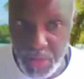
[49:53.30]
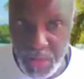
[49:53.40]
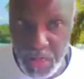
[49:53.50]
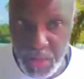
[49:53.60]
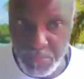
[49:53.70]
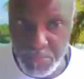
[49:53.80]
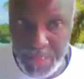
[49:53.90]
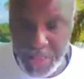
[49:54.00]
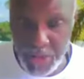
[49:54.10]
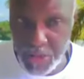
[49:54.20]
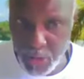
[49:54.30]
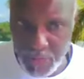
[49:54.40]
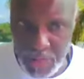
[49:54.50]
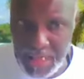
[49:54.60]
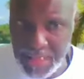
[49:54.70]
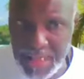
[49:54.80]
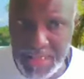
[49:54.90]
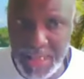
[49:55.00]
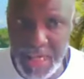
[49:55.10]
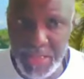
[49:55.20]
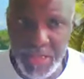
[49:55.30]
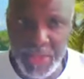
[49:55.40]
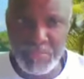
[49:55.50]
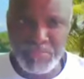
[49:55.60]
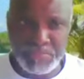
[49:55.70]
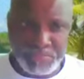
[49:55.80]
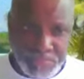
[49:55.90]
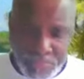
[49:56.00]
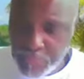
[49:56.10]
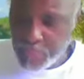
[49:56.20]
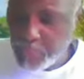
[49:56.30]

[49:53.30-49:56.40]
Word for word: in, that book. Um, let, look, look for Leslie Kenton.